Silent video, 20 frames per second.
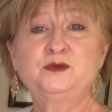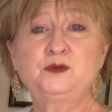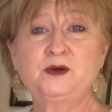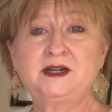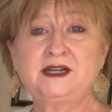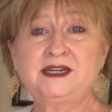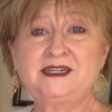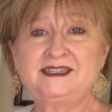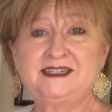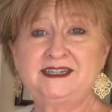what
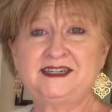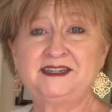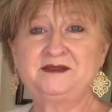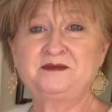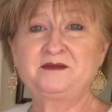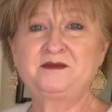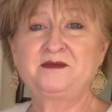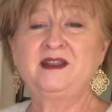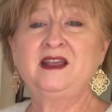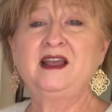I did.
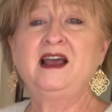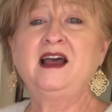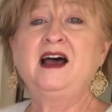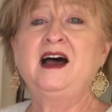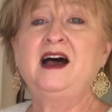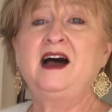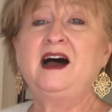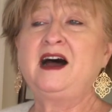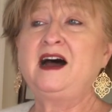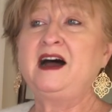
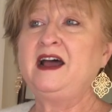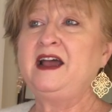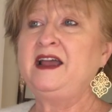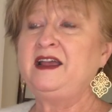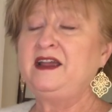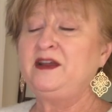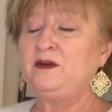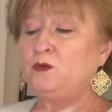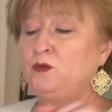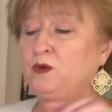
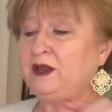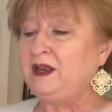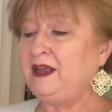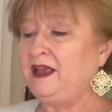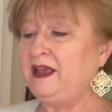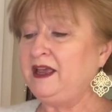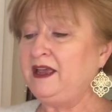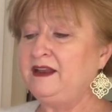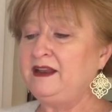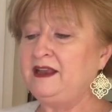I went
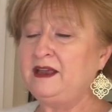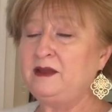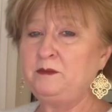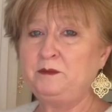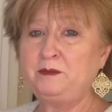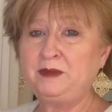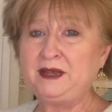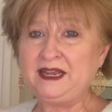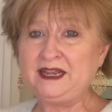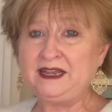ahead
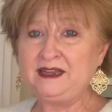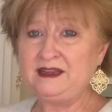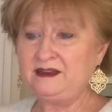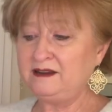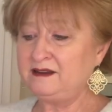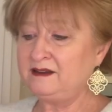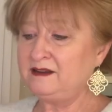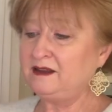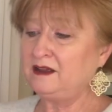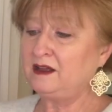and
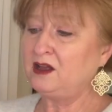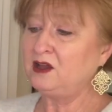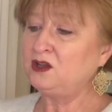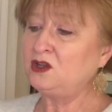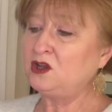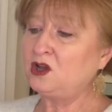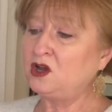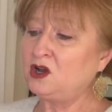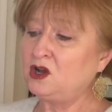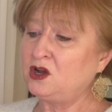pinned
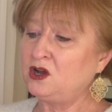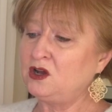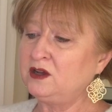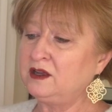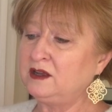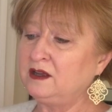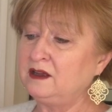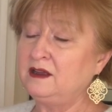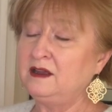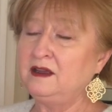
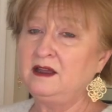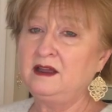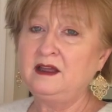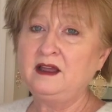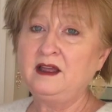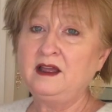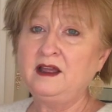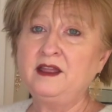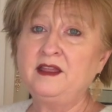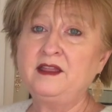along
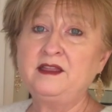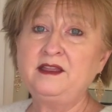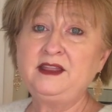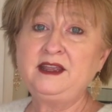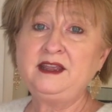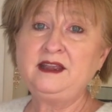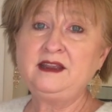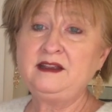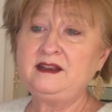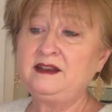
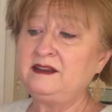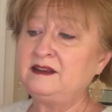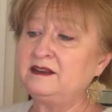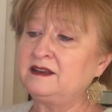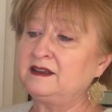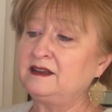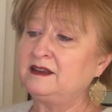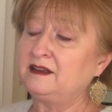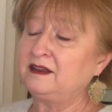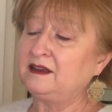the
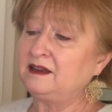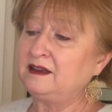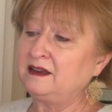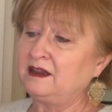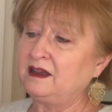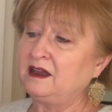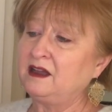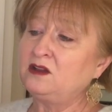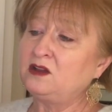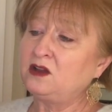
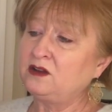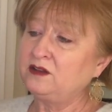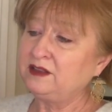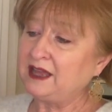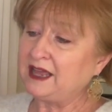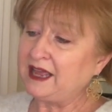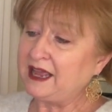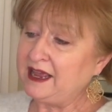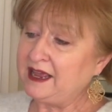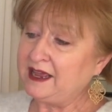
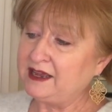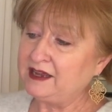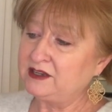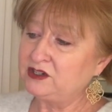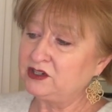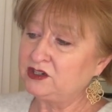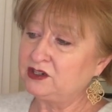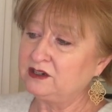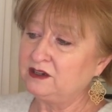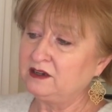
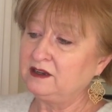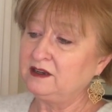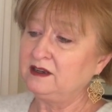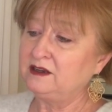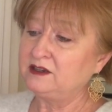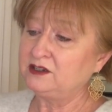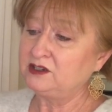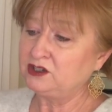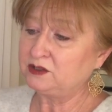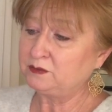edge,
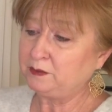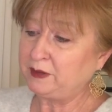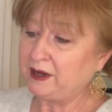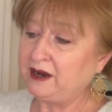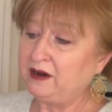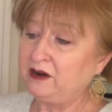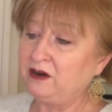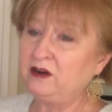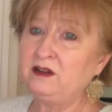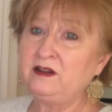just
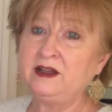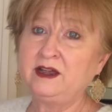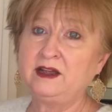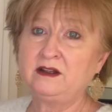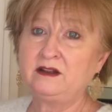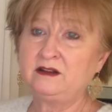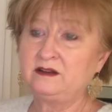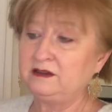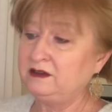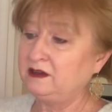
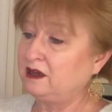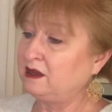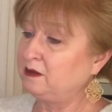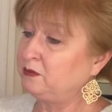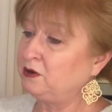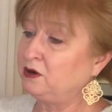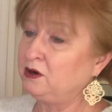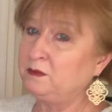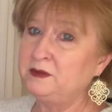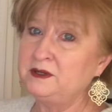parallel, not
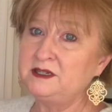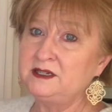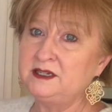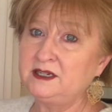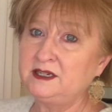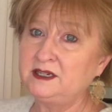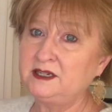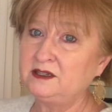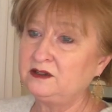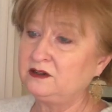
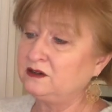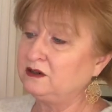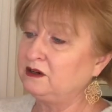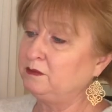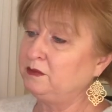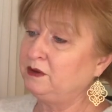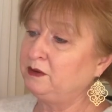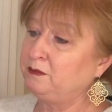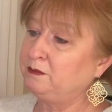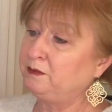perpendicular,
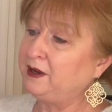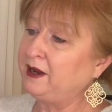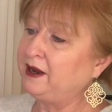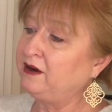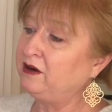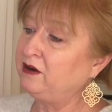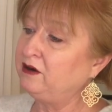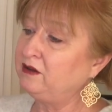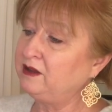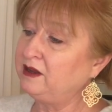but
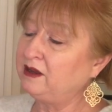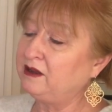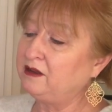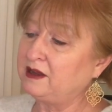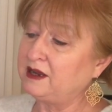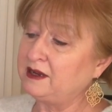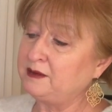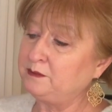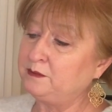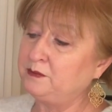parallel.
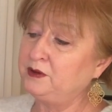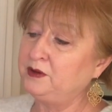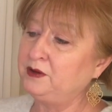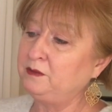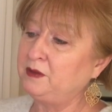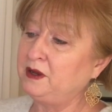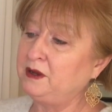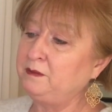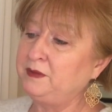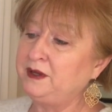I put
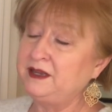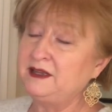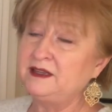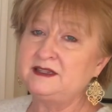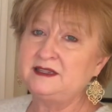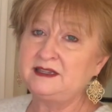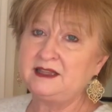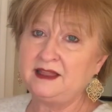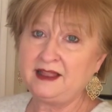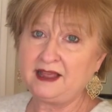my
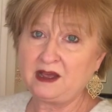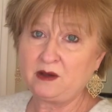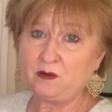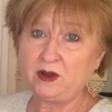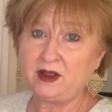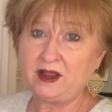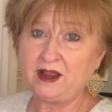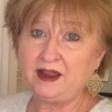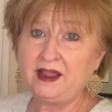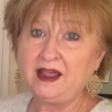pins in that
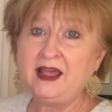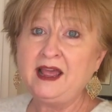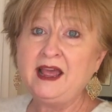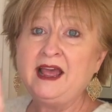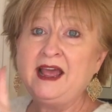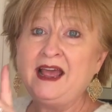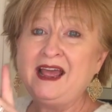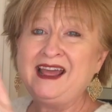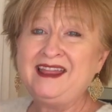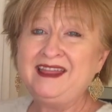way.
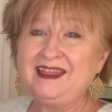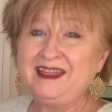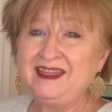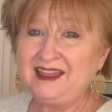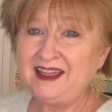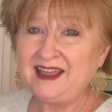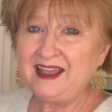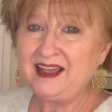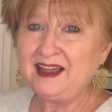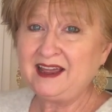And
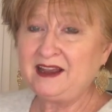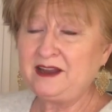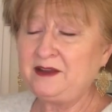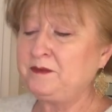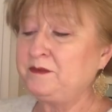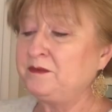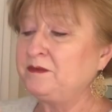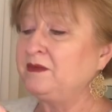then